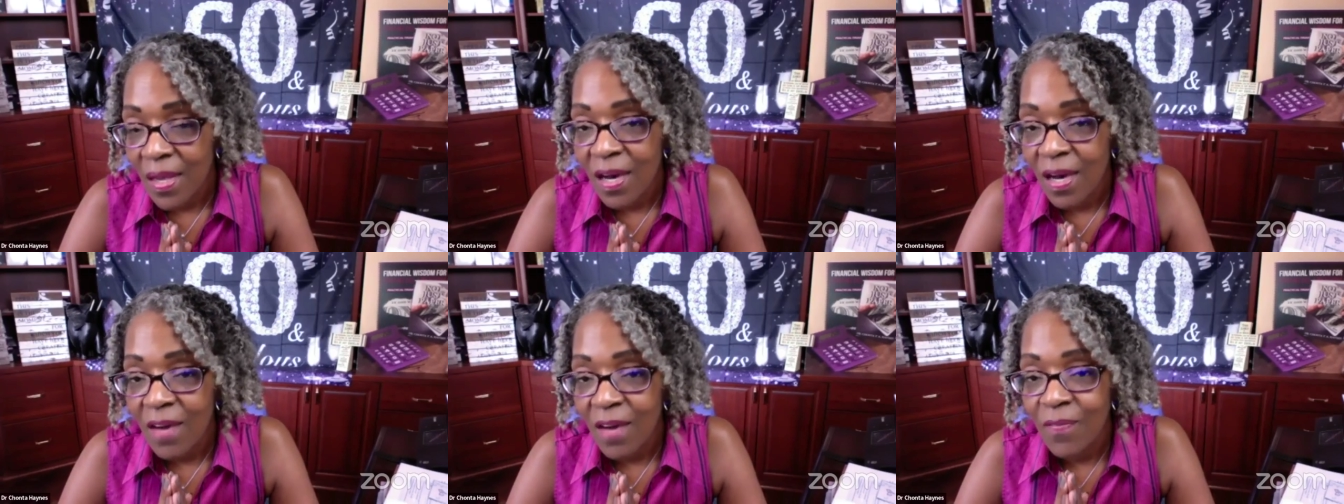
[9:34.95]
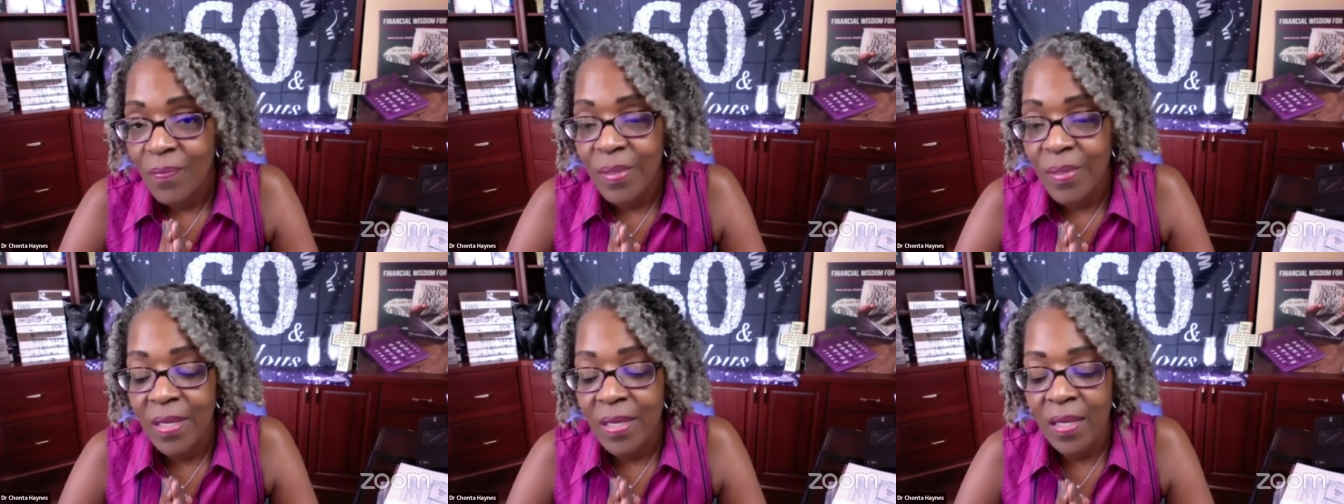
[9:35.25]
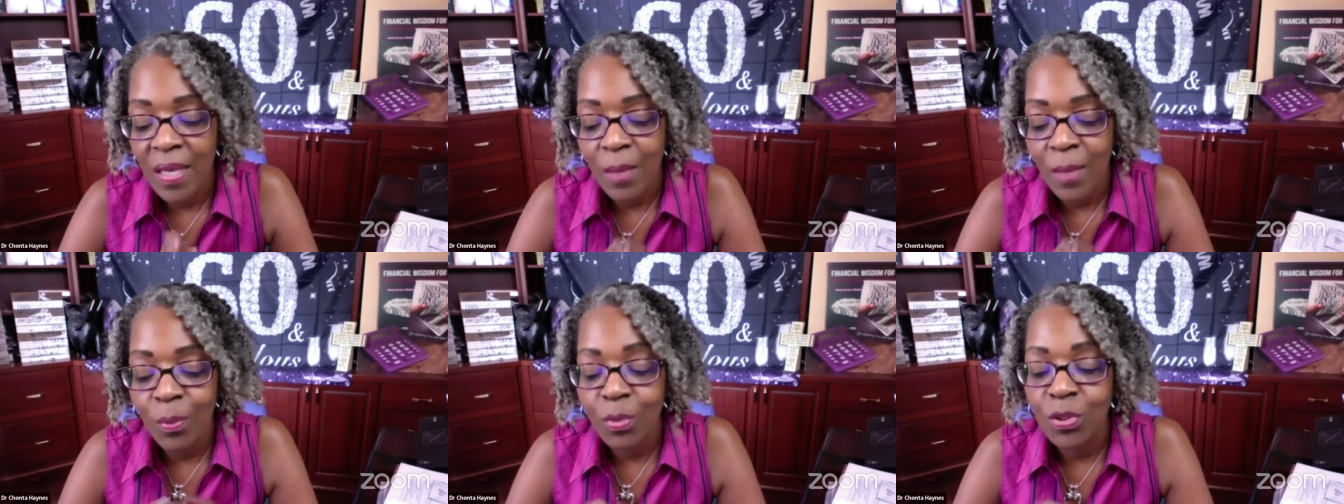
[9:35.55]
of being
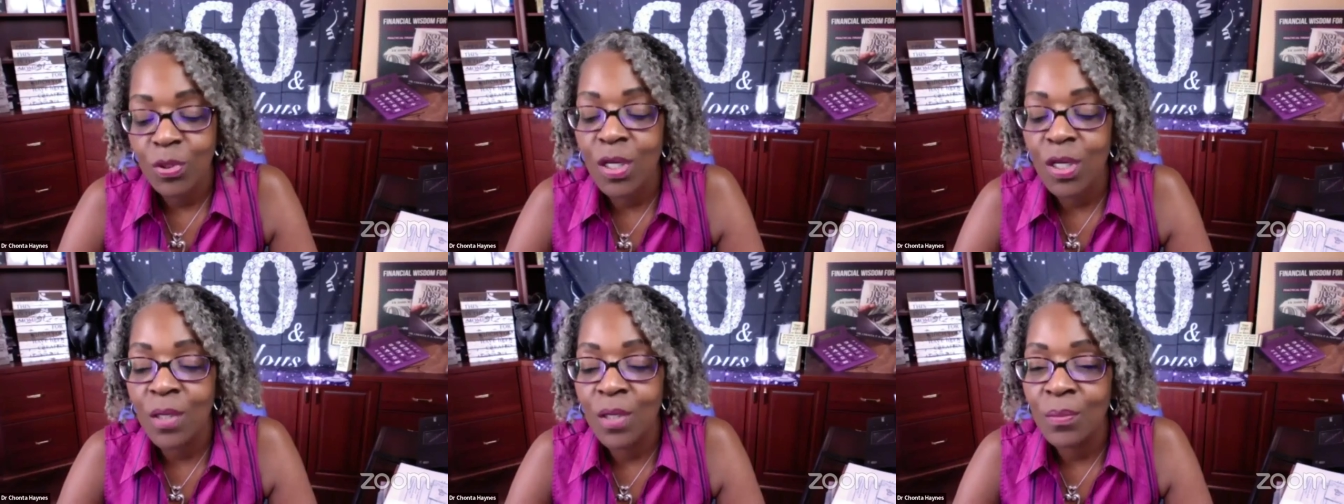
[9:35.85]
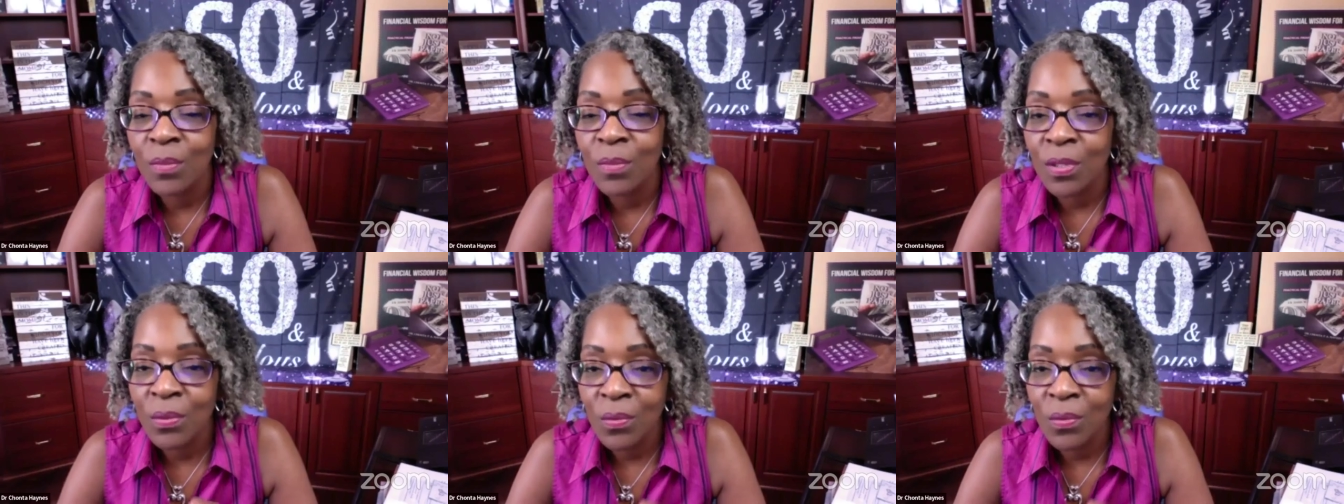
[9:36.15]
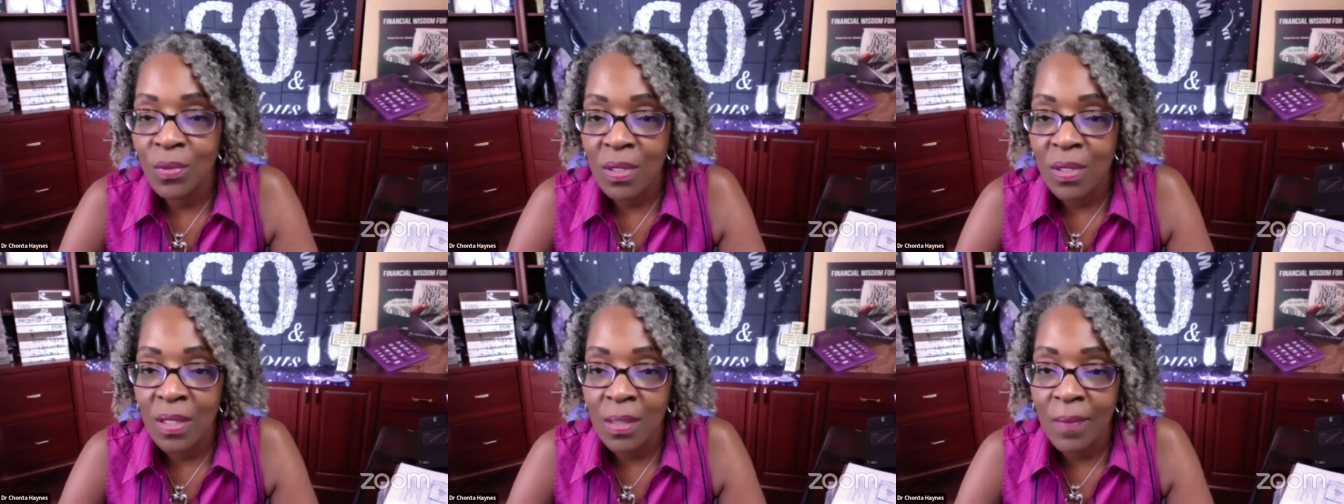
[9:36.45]
able to commune
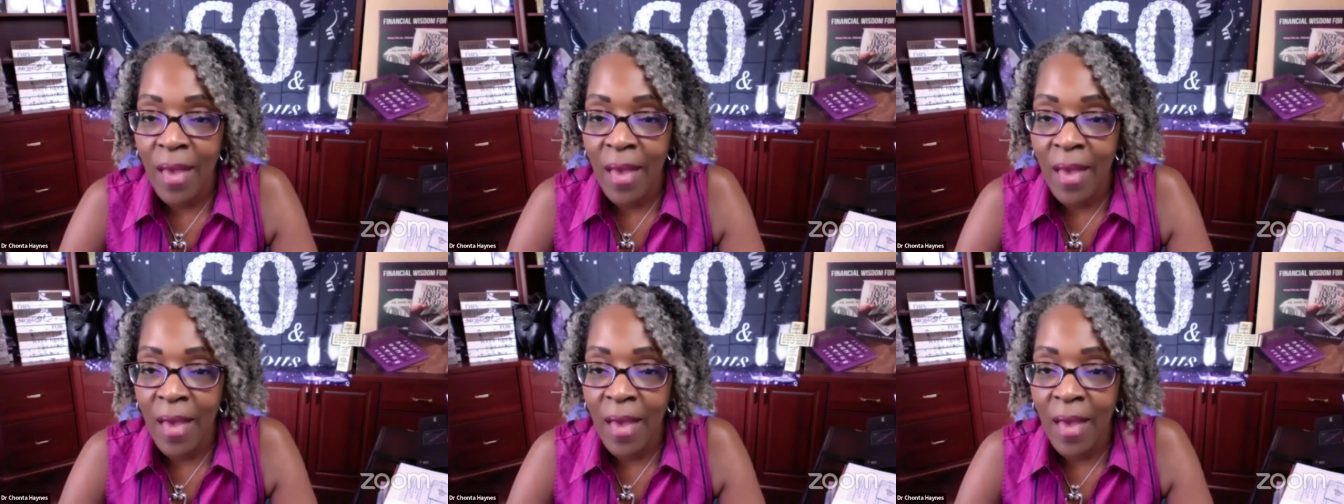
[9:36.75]
with him,